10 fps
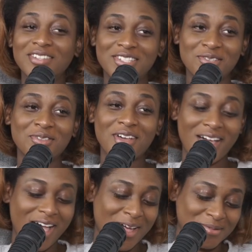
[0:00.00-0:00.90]
as you thought
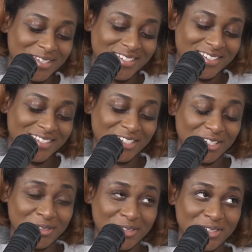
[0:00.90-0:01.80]
I was
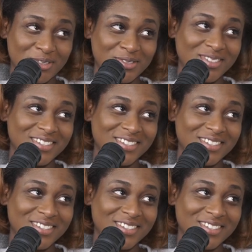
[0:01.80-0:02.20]
delusional.